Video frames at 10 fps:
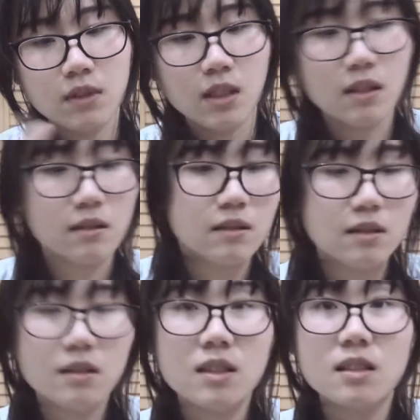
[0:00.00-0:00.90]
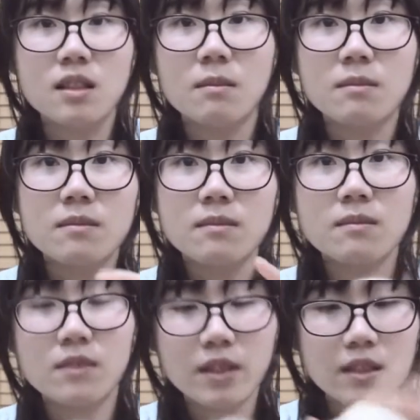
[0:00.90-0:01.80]
Nah, just some
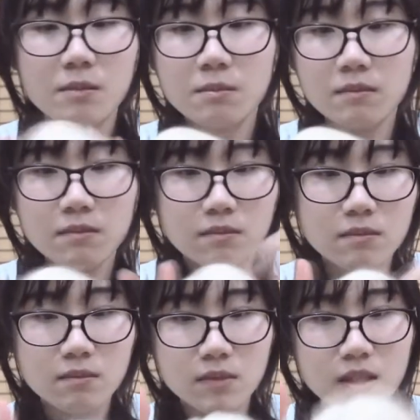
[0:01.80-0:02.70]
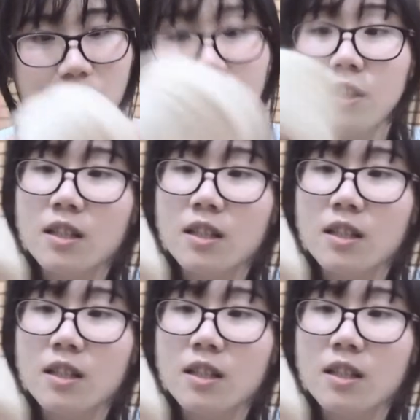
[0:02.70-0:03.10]
random stuff.